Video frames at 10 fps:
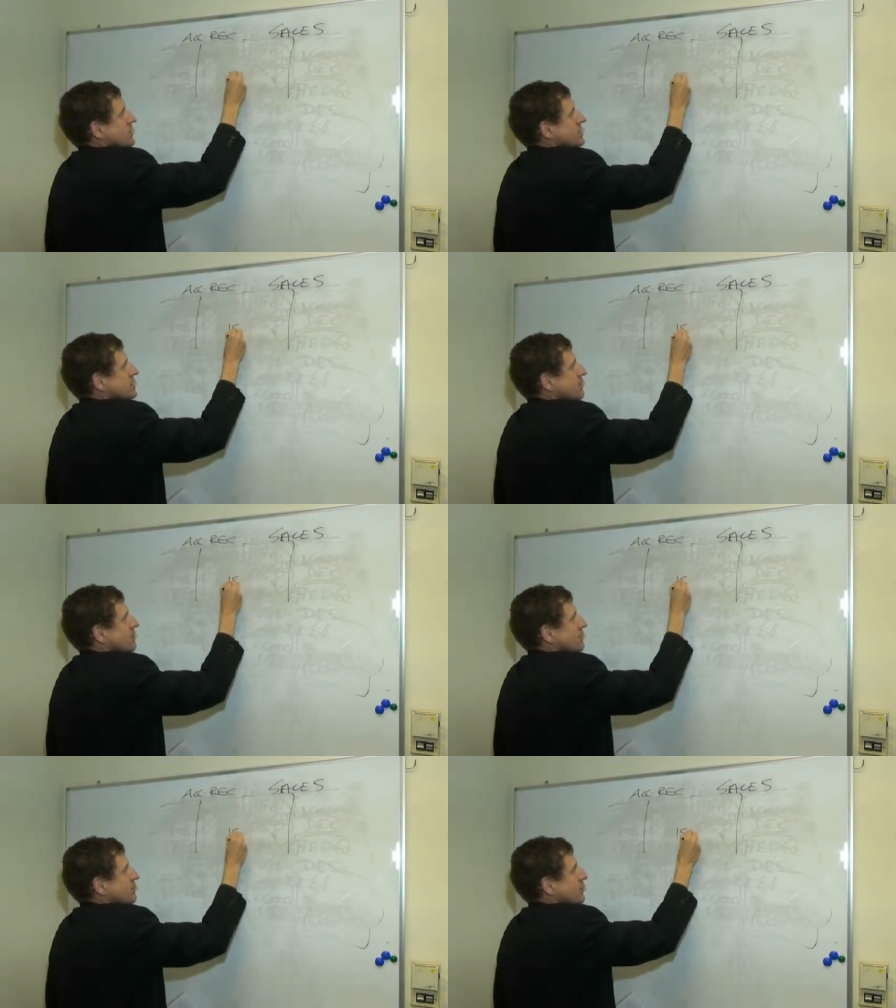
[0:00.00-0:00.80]
we're using a
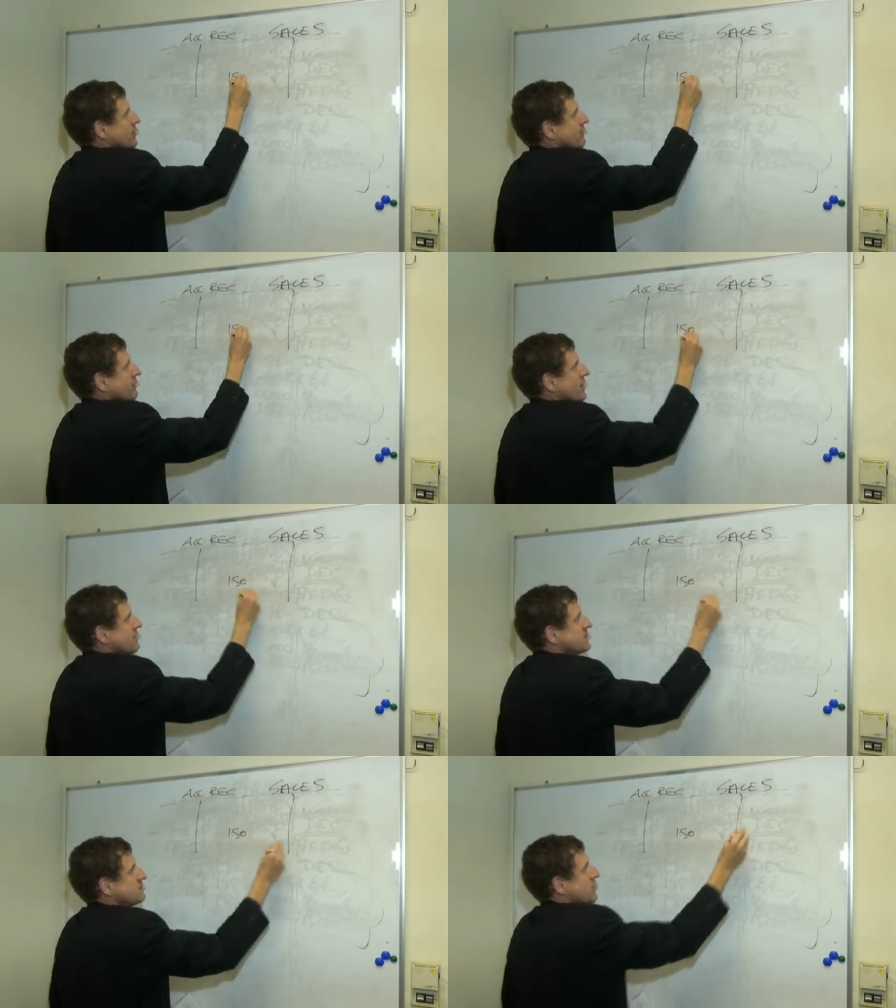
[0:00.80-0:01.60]

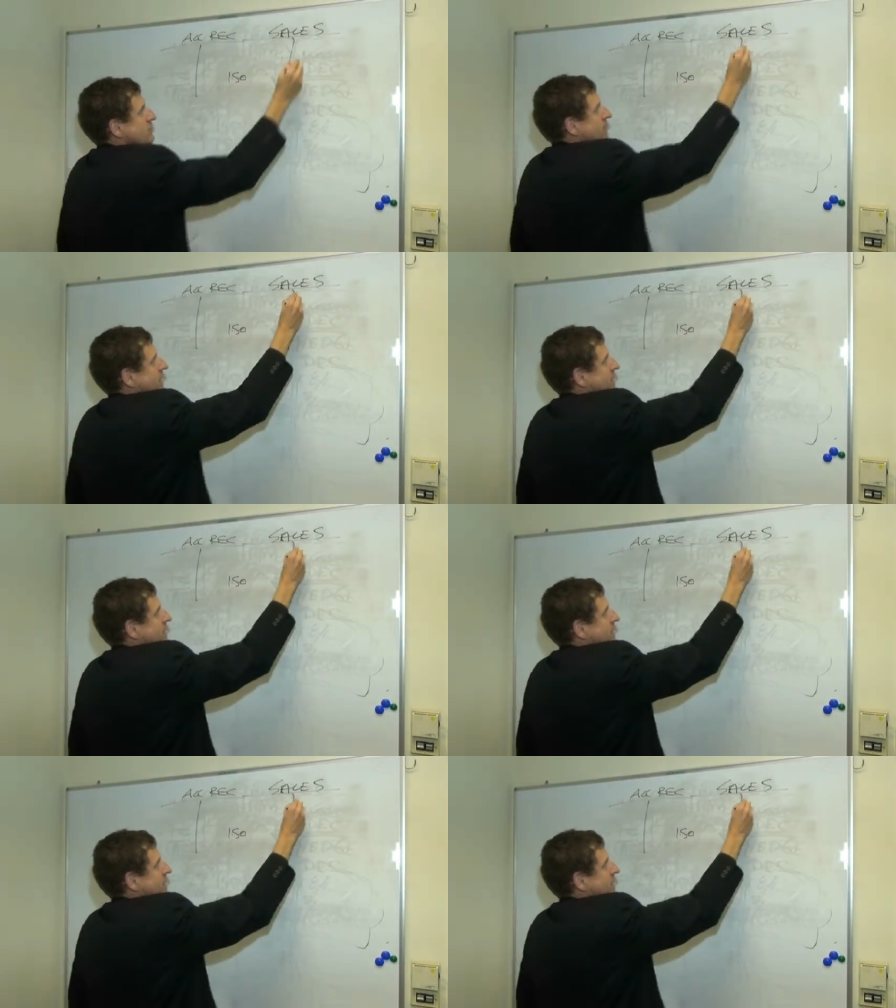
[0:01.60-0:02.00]
1.5 spot